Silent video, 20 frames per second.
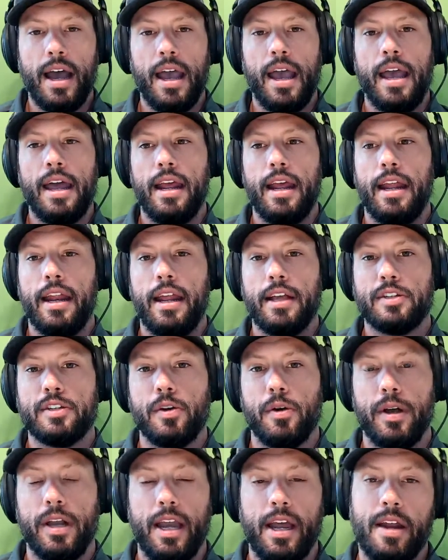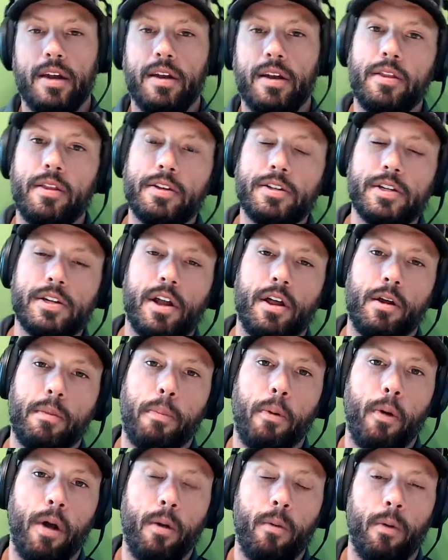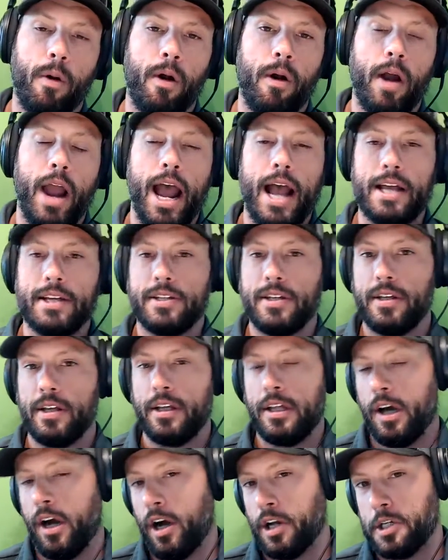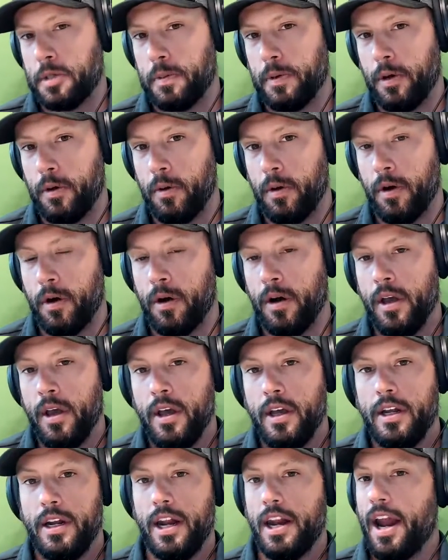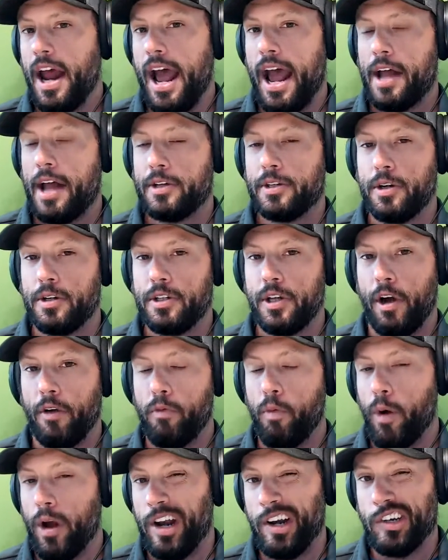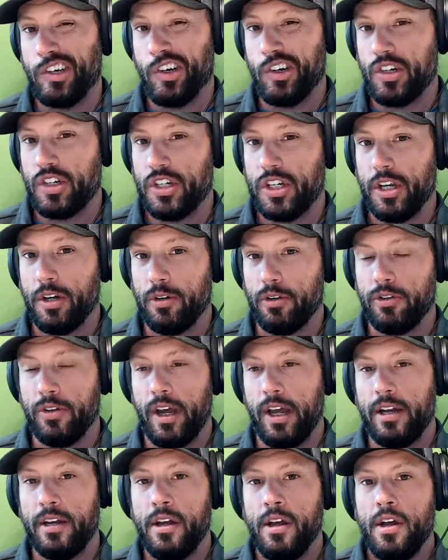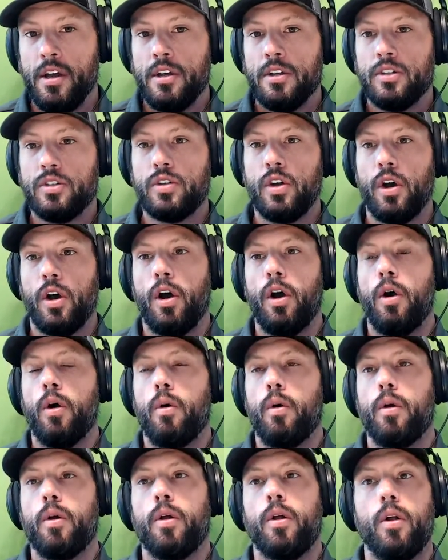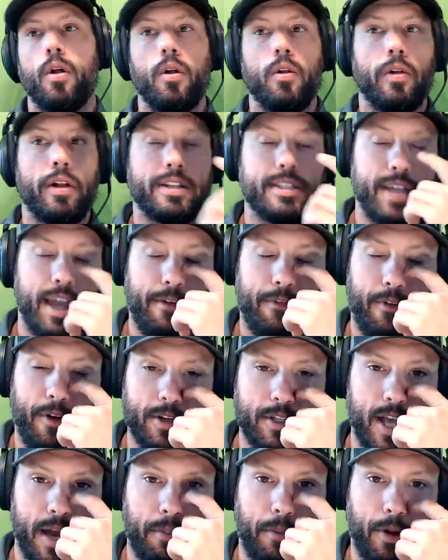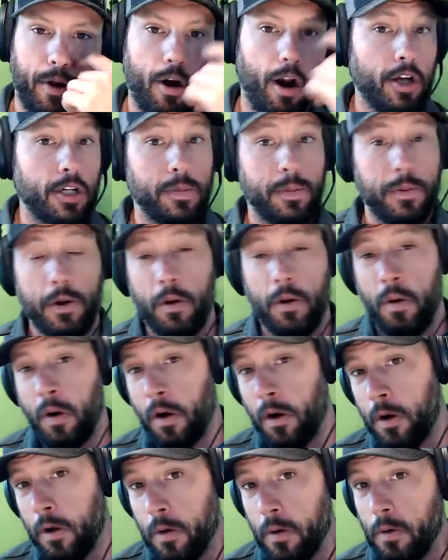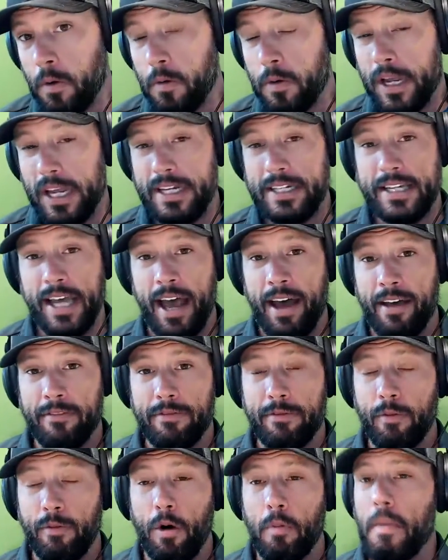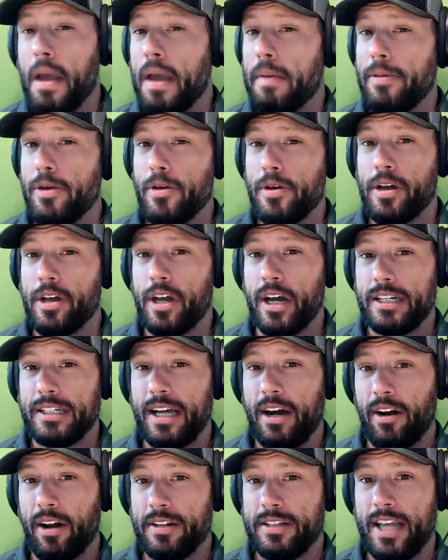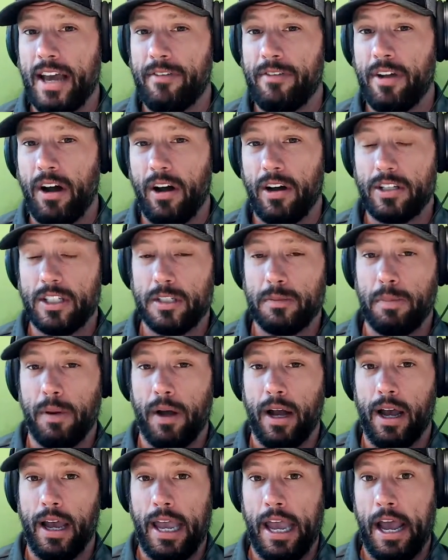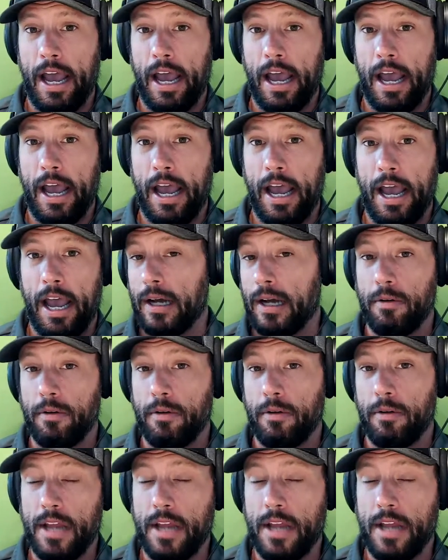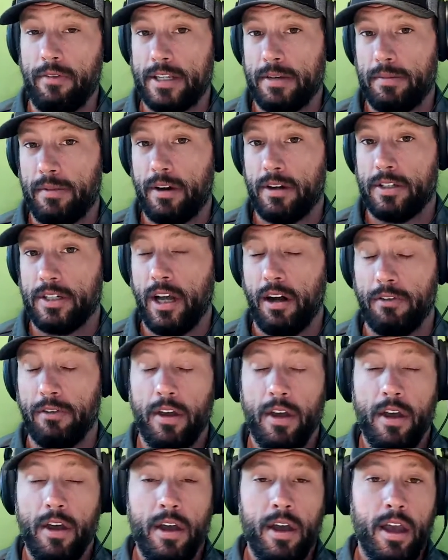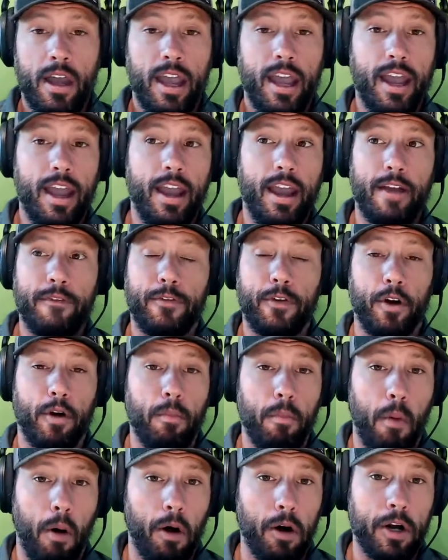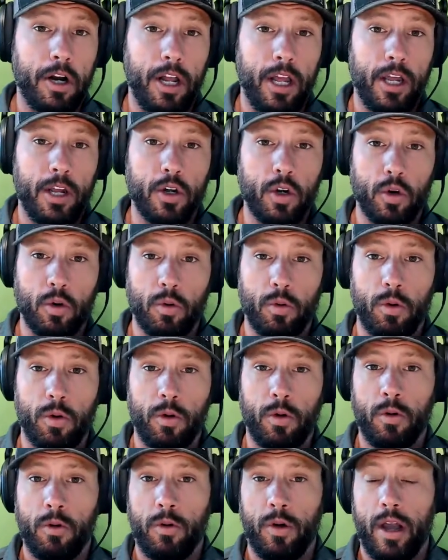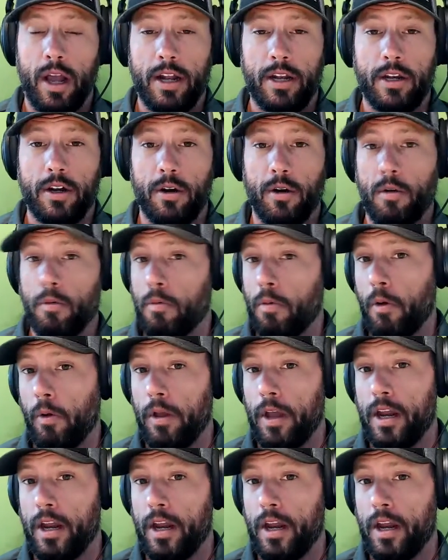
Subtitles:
and so again, this is another point where, as an entrepreneur, you need to ask yourself, what is your skill set? So let's say, for example, you're an entrepreneur who can dev. Well, maybe you can cut down on dev costs by helping us out and deving some of yourself. If you're a marketing guru and you're really into